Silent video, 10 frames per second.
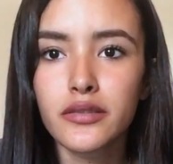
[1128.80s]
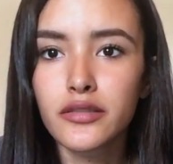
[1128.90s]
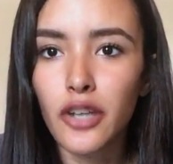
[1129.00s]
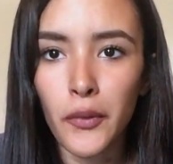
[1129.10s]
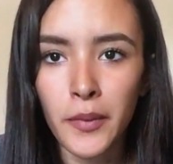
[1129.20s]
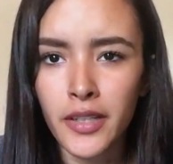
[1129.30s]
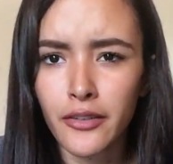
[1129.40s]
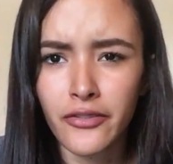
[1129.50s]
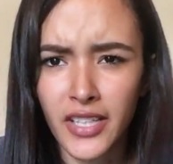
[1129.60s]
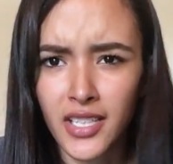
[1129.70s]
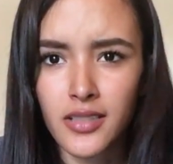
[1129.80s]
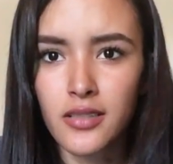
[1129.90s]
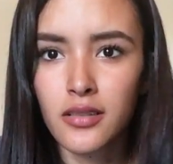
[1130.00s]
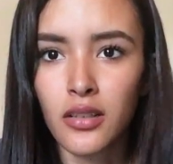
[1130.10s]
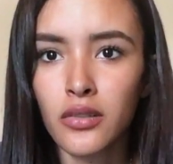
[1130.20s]
don't make a face.
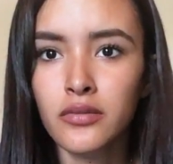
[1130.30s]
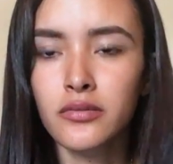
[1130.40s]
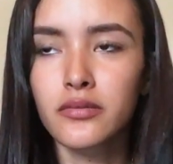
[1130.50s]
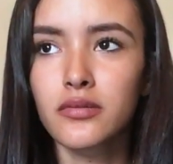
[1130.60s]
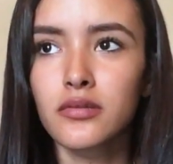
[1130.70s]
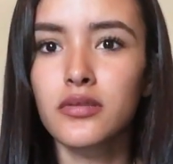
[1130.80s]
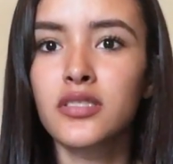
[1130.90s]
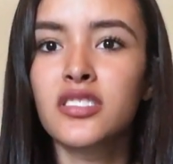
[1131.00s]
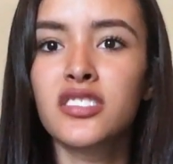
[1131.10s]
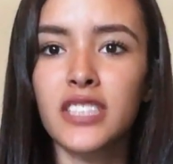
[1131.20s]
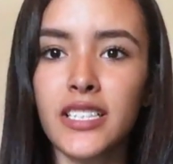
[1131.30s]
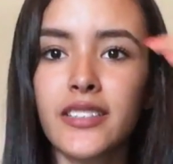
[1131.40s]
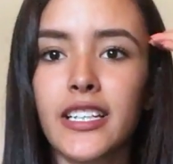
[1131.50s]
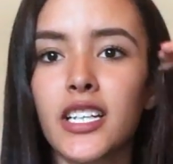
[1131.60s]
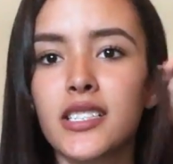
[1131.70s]
Don't
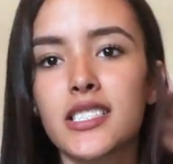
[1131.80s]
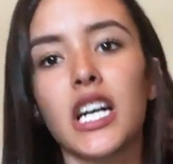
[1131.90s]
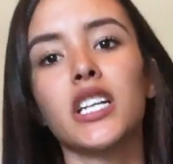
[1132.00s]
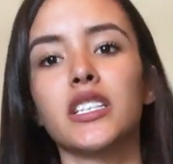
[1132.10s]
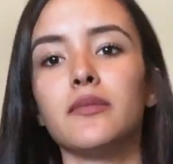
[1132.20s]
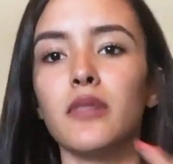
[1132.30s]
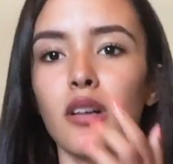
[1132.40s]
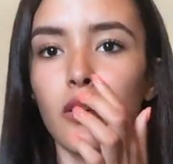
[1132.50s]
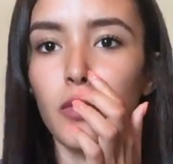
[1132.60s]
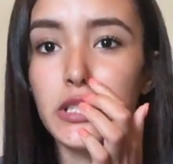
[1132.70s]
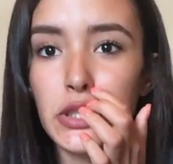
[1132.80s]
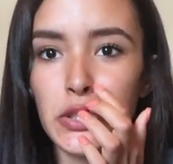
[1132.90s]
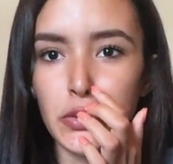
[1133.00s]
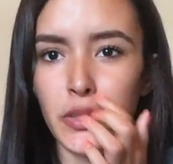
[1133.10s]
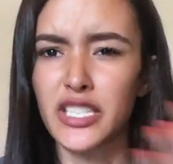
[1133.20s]
sit there and tell them, oh, what you're
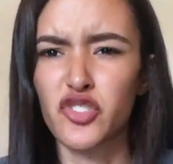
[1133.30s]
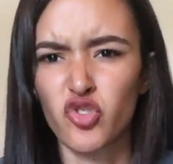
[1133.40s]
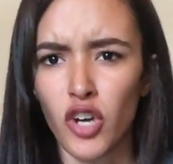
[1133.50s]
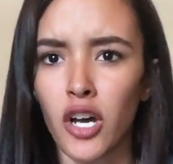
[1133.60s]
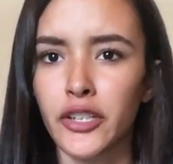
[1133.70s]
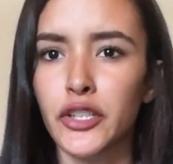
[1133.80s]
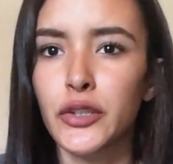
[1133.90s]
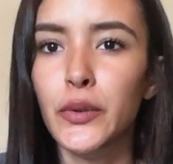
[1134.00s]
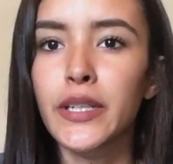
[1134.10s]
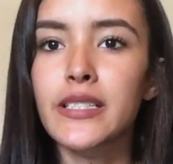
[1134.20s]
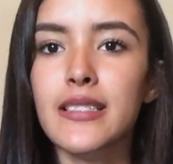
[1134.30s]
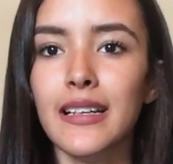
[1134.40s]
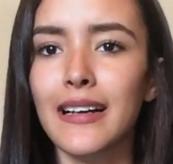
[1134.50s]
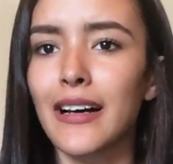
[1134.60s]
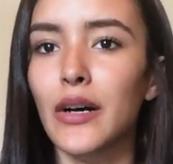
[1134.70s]
doing is wrong, you're going to
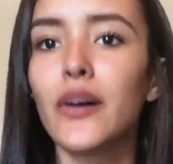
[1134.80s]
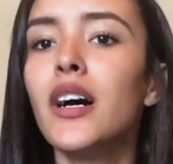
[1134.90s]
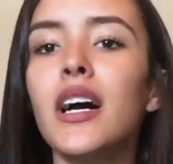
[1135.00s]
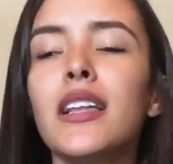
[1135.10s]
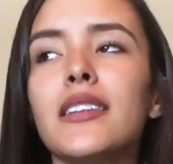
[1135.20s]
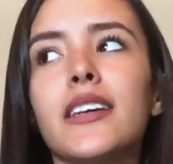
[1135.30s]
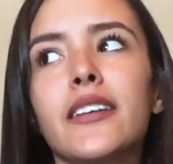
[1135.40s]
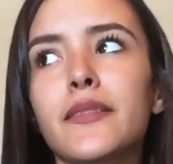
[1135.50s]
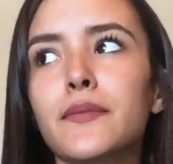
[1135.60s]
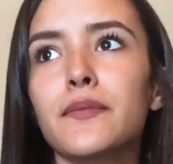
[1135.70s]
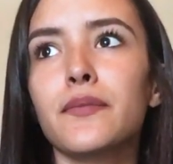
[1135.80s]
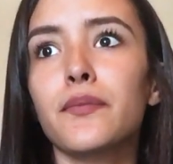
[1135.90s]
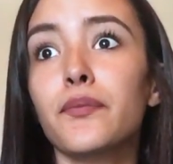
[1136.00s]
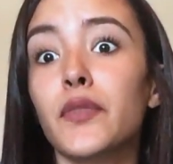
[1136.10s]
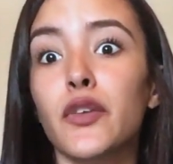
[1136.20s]
hell. Like,
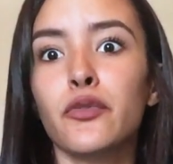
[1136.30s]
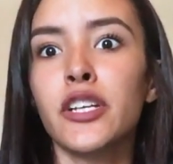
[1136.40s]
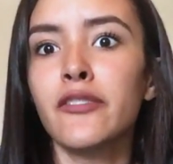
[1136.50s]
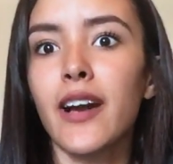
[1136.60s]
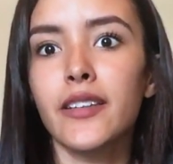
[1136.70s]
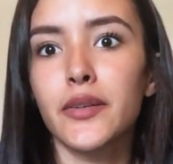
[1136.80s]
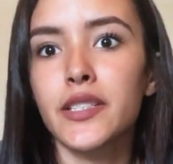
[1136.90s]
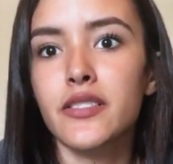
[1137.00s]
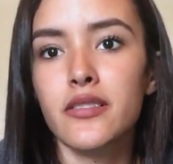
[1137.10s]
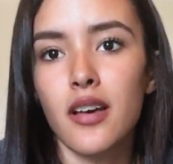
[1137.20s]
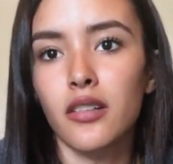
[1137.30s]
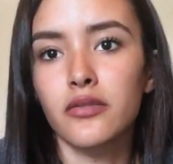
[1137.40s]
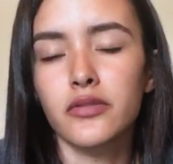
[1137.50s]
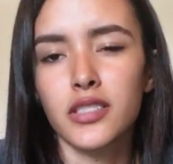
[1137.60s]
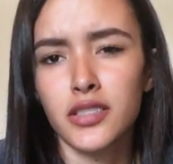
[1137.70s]
reevaluate
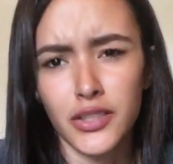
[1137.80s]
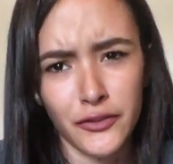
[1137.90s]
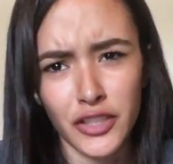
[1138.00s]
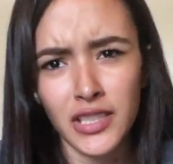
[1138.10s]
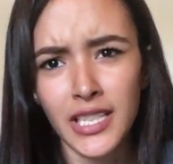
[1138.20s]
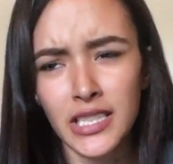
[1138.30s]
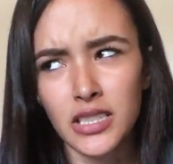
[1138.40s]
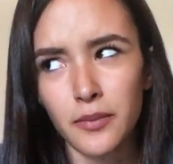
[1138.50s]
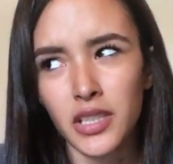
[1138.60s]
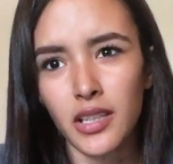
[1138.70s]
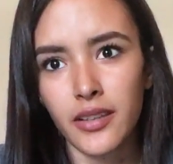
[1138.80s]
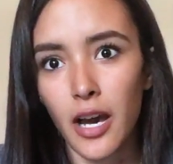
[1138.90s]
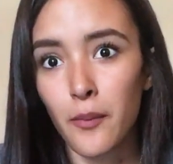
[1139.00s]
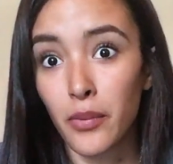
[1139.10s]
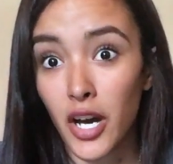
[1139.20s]
yourself, because if you're letting something like
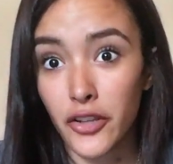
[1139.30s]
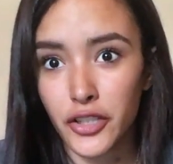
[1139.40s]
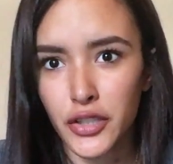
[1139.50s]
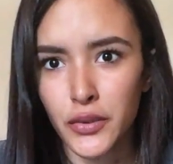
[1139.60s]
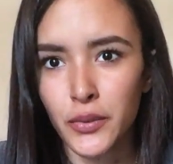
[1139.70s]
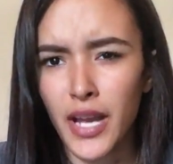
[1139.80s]
that bother you